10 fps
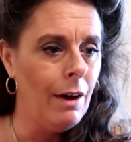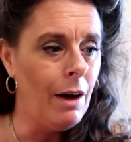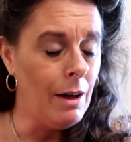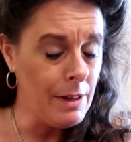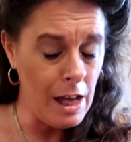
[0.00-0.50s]

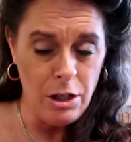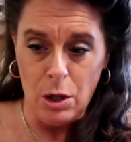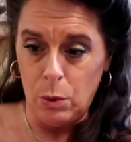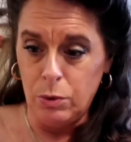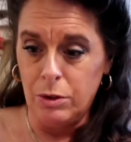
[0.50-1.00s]
on that
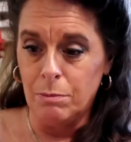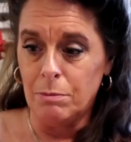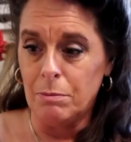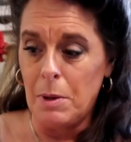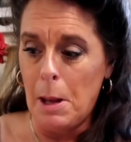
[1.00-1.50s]
note,
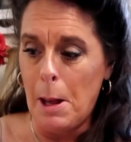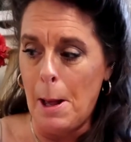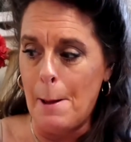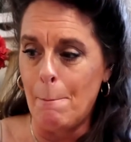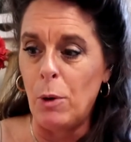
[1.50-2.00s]

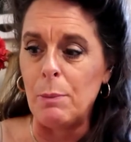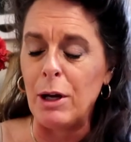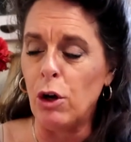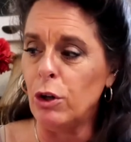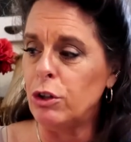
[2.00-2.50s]
what am I
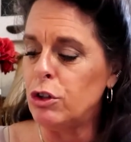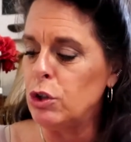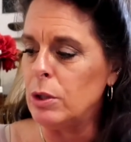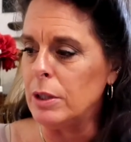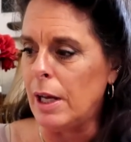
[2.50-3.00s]
going to
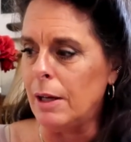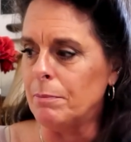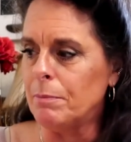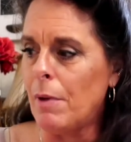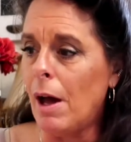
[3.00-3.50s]
do today?
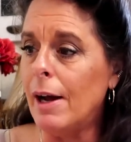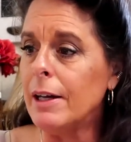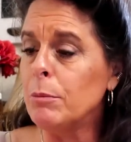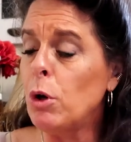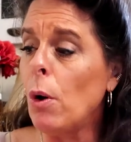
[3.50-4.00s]
I
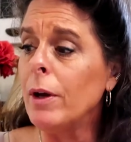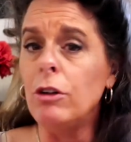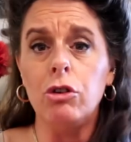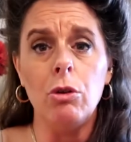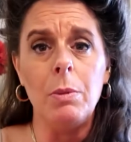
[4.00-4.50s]
am
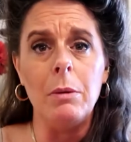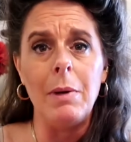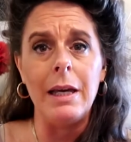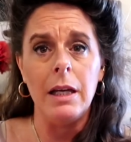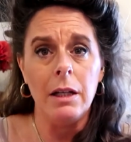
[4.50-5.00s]
going to be
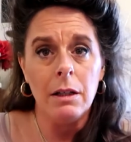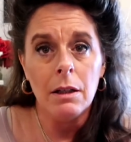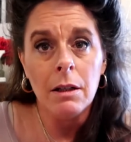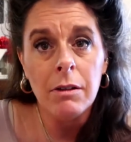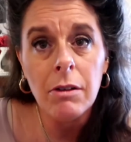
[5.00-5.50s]
making,
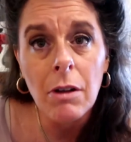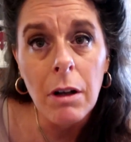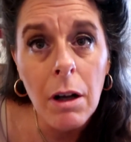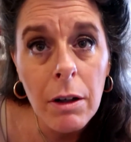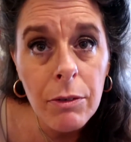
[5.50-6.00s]
this is a
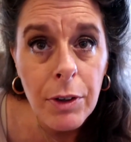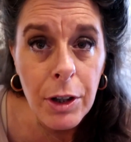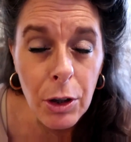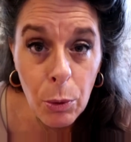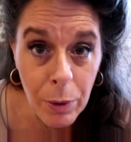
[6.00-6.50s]
long
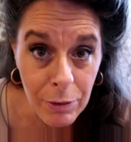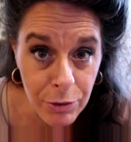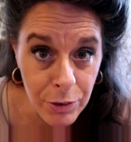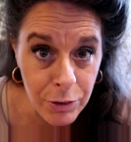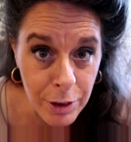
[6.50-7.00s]
video, we're at
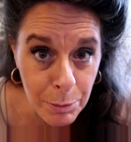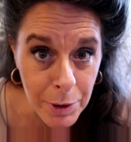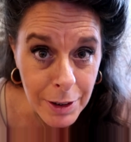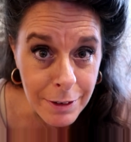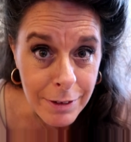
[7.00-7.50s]
15
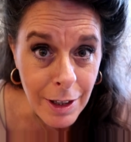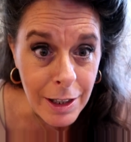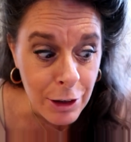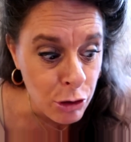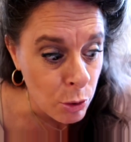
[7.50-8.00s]
minutes and I
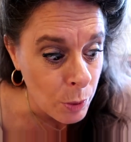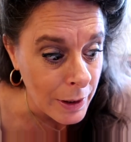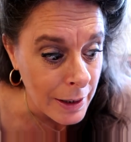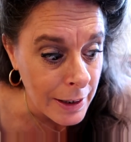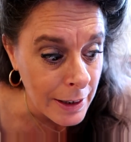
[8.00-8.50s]
need to
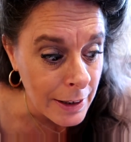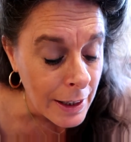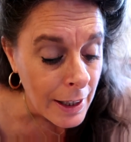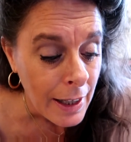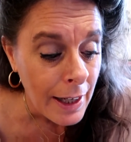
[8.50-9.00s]
reel it in,
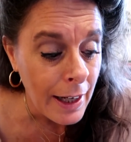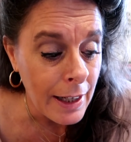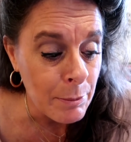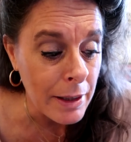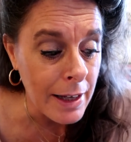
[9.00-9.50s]

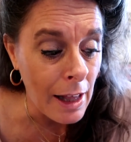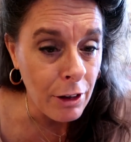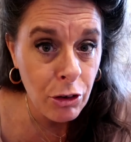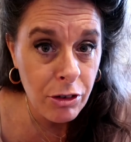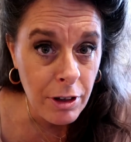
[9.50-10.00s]
and my
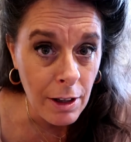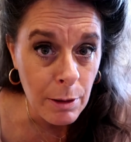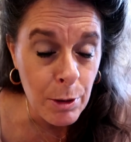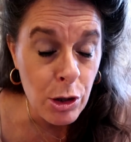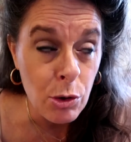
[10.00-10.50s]
calendar's
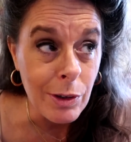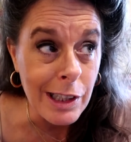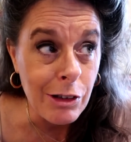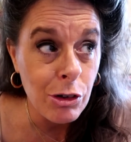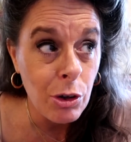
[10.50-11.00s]
telling me you
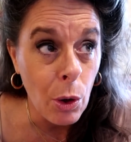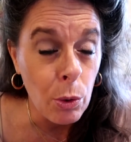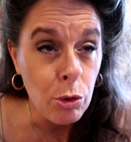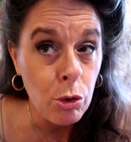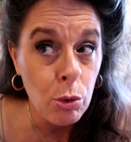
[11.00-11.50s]
need to go
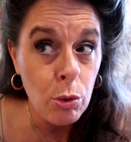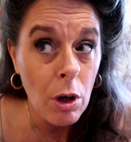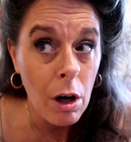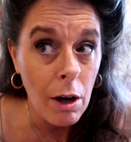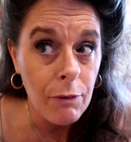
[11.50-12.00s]
to the
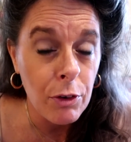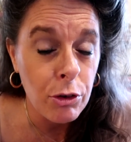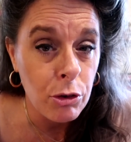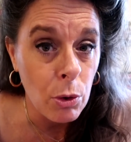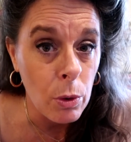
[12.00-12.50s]
office
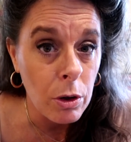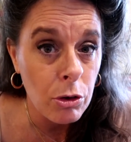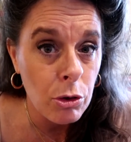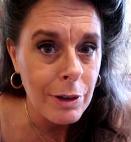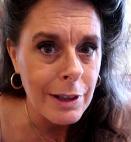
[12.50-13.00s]
store
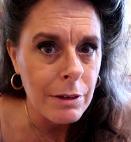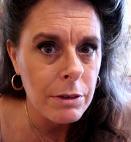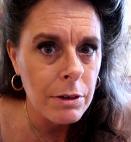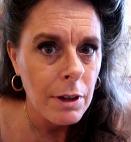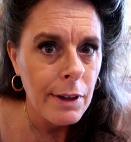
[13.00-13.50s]
to get
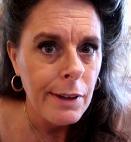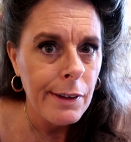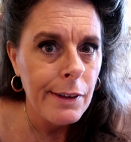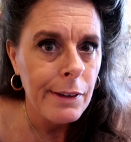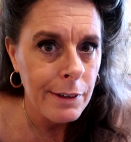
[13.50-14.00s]

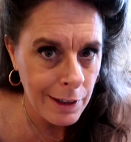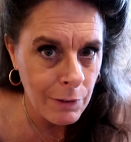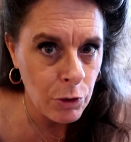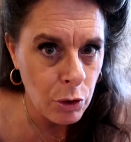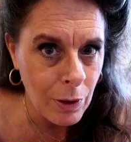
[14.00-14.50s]
the
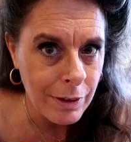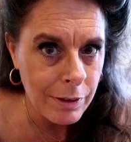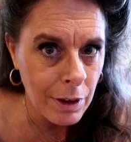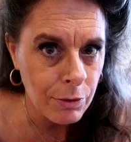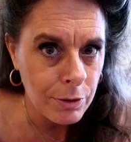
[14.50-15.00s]
inventory
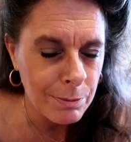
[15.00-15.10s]
stuff.